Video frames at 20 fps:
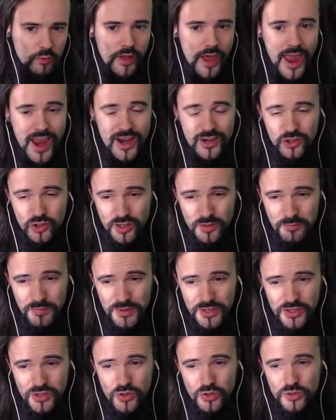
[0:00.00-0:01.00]
will actually
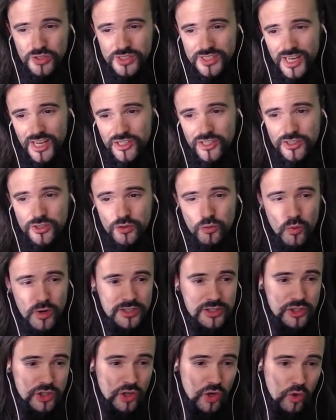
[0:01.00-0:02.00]
be used, such as
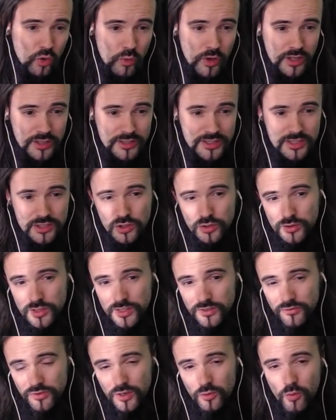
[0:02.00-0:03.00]
when dual wielding 2
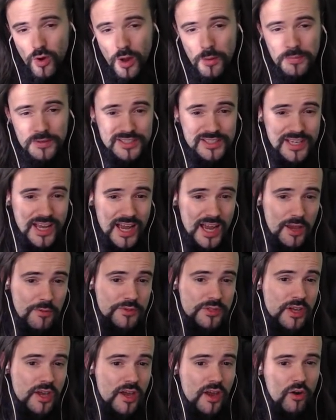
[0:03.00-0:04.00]
different weapon
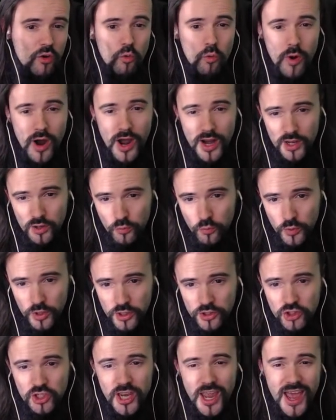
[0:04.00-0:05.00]
types, one of
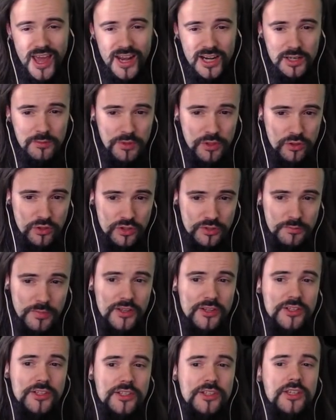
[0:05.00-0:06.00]
which cannot be used
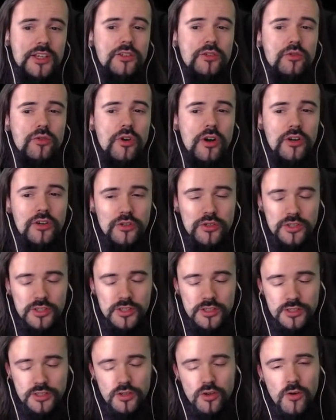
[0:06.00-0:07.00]
by the skill you are
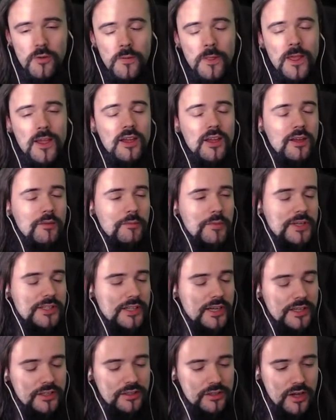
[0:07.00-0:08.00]
using. So
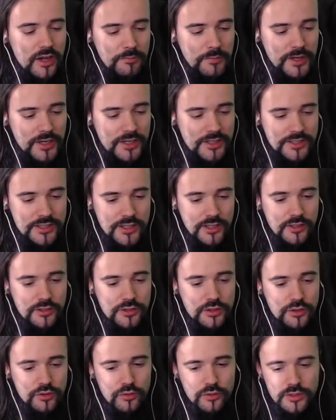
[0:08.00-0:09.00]
basically not many
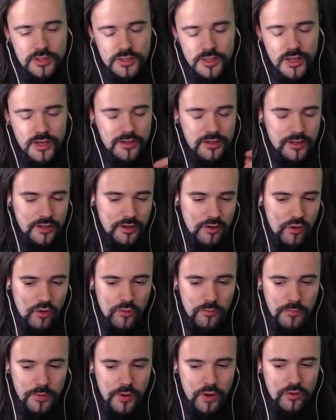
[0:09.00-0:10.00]
skills use like
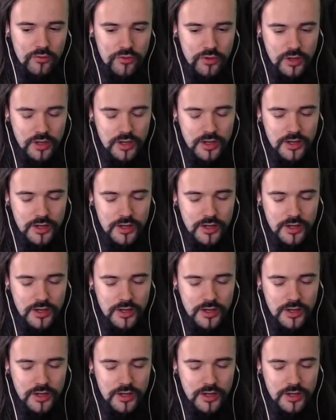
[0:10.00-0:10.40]
both